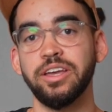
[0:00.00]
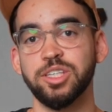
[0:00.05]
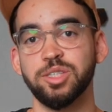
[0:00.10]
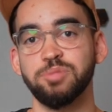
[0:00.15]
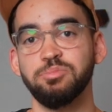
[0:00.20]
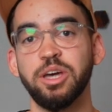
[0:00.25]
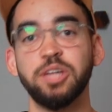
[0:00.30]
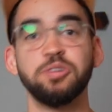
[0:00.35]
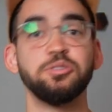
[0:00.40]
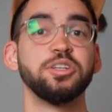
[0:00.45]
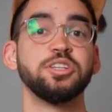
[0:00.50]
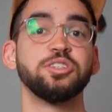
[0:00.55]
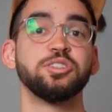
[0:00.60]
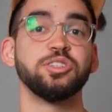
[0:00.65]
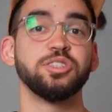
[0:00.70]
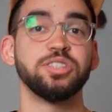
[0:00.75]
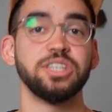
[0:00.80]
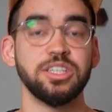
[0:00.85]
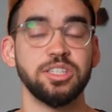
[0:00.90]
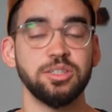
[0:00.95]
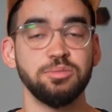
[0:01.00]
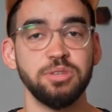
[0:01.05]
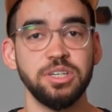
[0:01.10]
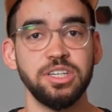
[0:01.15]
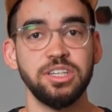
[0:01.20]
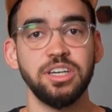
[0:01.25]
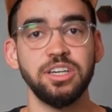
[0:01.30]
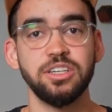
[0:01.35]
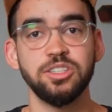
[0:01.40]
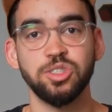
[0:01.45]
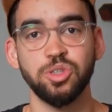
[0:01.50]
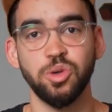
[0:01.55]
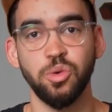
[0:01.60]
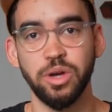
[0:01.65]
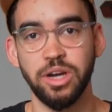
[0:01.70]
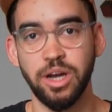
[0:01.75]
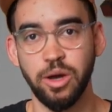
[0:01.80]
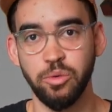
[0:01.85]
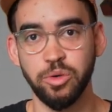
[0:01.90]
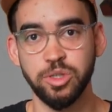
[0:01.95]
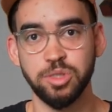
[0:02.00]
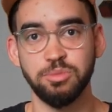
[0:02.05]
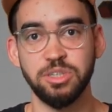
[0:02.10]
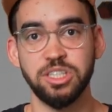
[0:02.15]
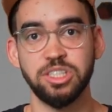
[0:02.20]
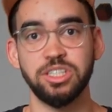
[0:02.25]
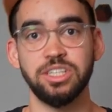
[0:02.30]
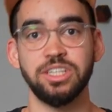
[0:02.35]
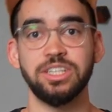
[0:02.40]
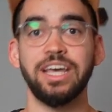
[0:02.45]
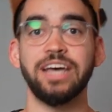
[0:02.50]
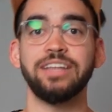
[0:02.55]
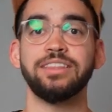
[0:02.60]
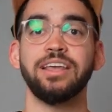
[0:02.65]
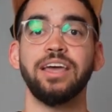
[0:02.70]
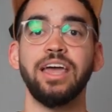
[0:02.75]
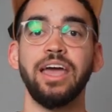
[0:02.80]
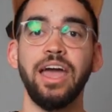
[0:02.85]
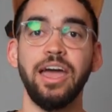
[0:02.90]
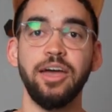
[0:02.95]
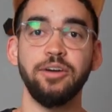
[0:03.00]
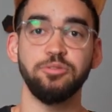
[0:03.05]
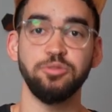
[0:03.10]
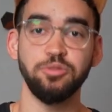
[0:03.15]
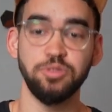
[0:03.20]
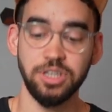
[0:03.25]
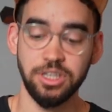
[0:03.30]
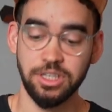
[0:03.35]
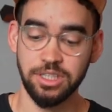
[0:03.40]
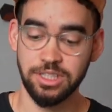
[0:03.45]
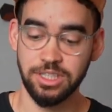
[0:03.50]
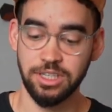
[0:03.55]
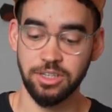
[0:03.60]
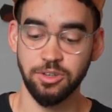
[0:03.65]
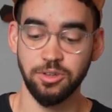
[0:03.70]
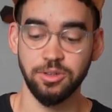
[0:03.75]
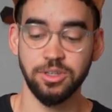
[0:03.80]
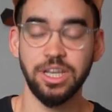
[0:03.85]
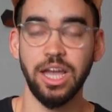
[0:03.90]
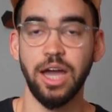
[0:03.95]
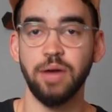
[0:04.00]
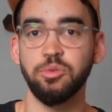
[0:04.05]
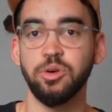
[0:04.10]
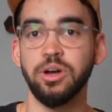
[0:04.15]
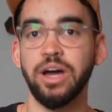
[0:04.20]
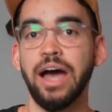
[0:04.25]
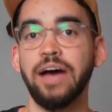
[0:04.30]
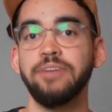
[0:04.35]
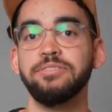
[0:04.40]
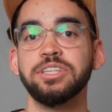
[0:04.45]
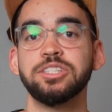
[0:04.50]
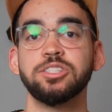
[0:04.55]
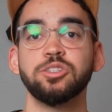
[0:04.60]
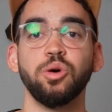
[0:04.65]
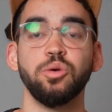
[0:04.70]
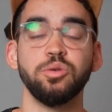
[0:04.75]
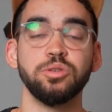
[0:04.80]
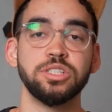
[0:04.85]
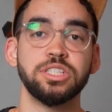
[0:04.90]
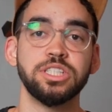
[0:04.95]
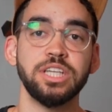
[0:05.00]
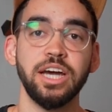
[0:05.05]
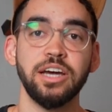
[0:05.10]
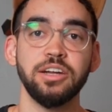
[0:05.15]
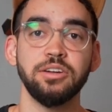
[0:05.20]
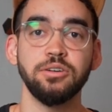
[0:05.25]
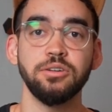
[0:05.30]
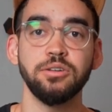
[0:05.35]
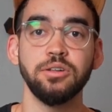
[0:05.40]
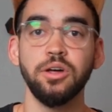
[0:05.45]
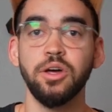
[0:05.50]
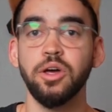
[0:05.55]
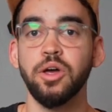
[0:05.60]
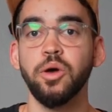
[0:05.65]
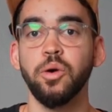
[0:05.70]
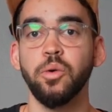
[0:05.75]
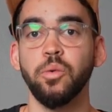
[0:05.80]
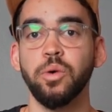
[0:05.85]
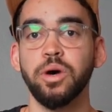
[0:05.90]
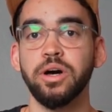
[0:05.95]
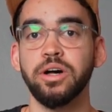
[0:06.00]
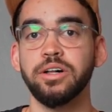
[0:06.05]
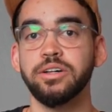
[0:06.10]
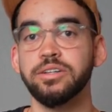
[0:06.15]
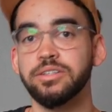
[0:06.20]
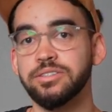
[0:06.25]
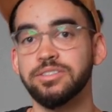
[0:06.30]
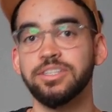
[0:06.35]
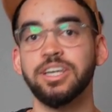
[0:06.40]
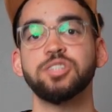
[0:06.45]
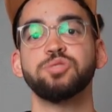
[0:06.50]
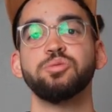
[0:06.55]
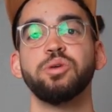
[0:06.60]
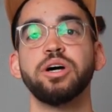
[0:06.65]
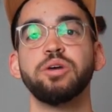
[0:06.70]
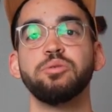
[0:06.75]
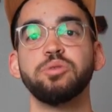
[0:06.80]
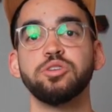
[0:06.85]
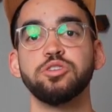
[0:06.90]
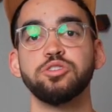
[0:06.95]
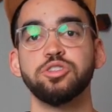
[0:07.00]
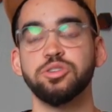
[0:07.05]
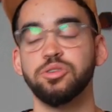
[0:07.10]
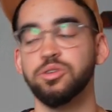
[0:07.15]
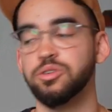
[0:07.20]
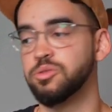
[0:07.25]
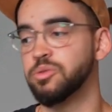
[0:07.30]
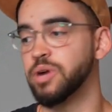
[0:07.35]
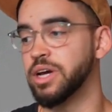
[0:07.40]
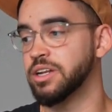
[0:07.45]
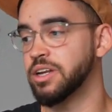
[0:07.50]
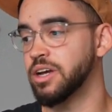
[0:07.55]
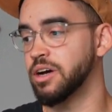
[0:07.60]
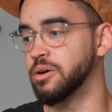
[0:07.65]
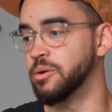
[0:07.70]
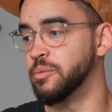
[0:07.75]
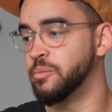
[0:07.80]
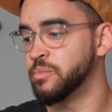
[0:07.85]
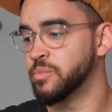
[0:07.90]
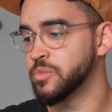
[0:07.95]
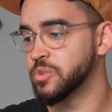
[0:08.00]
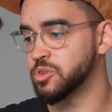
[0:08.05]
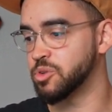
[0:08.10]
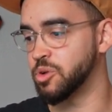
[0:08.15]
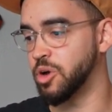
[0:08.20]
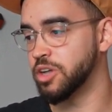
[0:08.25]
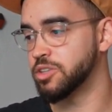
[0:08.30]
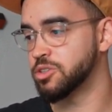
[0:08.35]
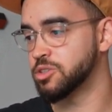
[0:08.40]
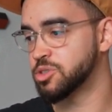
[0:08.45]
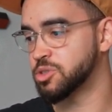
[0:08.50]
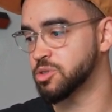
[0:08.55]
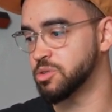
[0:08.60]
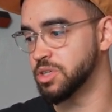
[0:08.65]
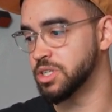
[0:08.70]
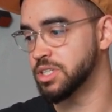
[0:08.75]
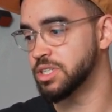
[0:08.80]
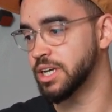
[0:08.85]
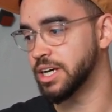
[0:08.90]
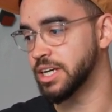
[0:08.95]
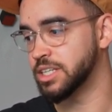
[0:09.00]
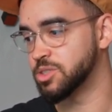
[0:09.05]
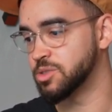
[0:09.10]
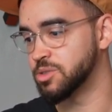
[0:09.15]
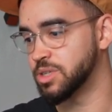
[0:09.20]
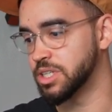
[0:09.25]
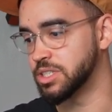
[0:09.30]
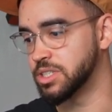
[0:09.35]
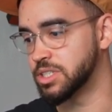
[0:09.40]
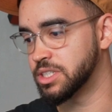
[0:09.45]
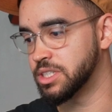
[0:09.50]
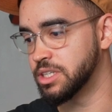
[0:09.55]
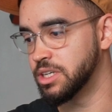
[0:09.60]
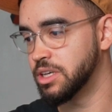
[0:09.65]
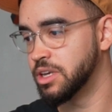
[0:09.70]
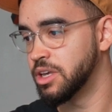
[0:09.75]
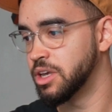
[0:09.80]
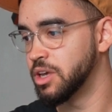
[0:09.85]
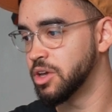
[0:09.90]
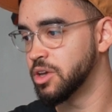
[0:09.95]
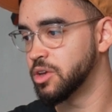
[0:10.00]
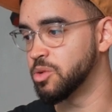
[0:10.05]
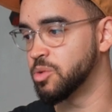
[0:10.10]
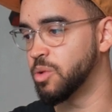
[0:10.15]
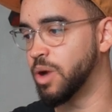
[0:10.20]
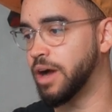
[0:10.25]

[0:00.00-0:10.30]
is better than just explaining. So when I was mentioning that every single camera have its own channel, well, that's why I wanna show you right now. So on the screen, as you can see, you